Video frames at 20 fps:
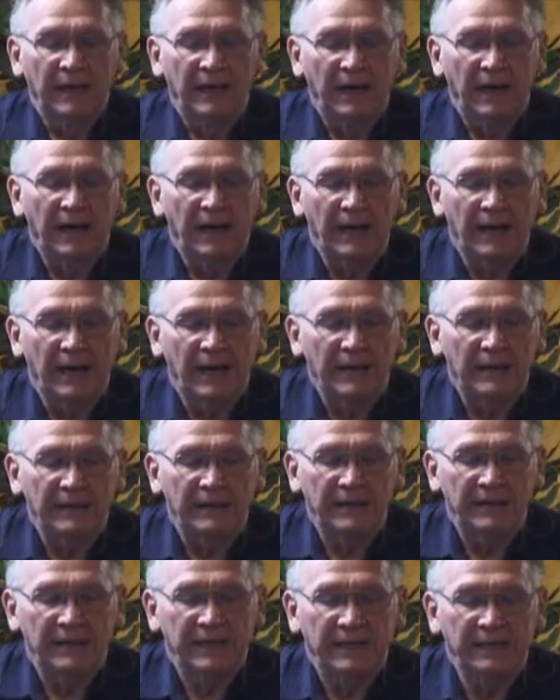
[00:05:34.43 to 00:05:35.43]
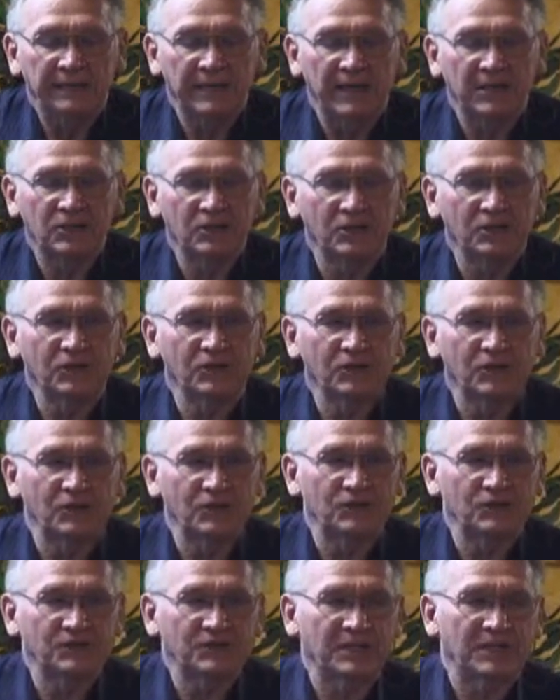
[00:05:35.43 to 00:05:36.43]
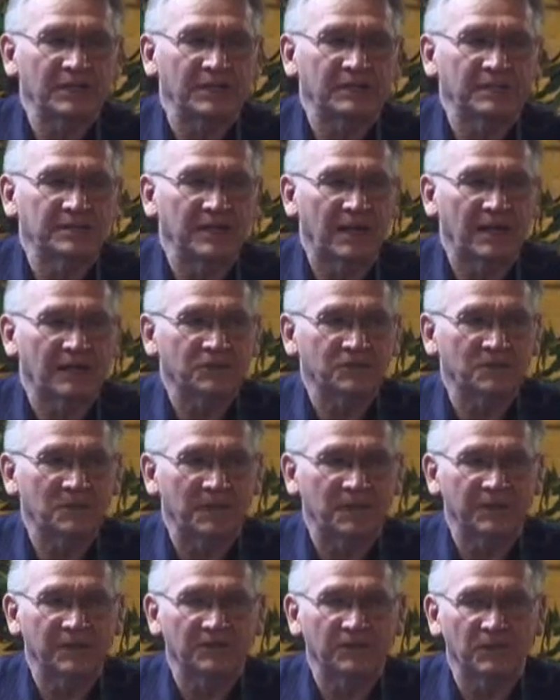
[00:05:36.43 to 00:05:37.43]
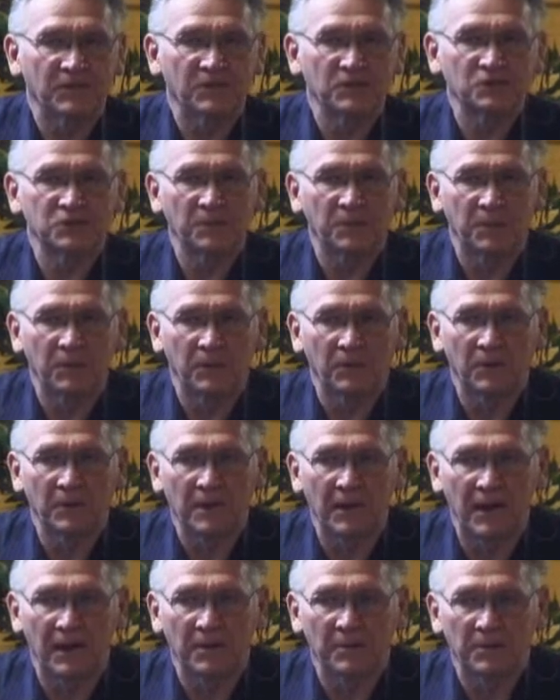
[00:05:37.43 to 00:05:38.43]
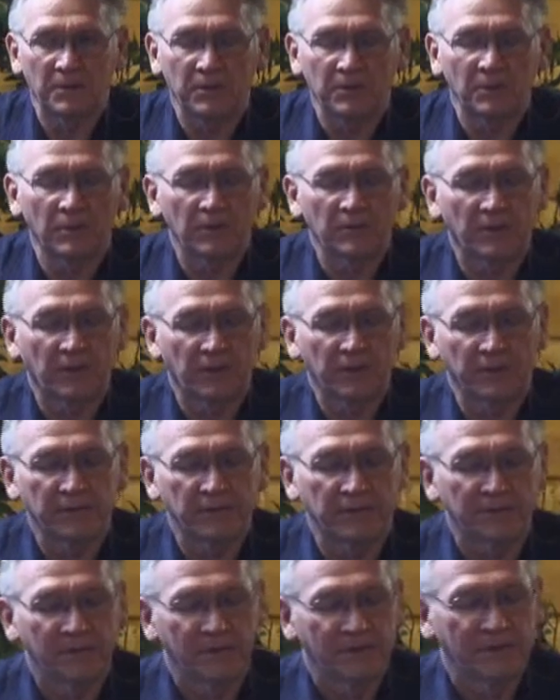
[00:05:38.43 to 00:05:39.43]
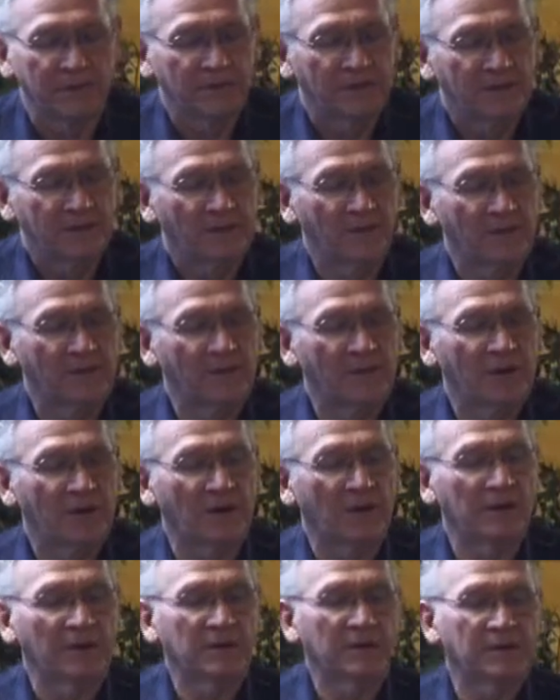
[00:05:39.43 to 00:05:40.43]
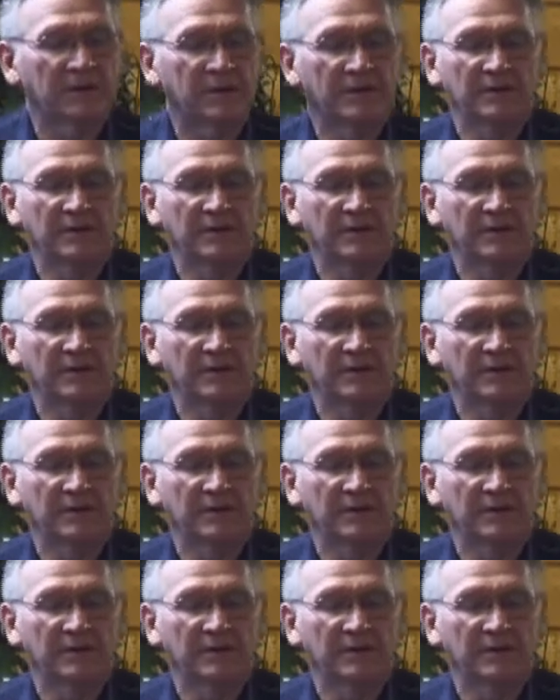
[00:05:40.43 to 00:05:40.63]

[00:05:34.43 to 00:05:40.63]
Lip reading: And they couldn't use any tax money for the support of parochial or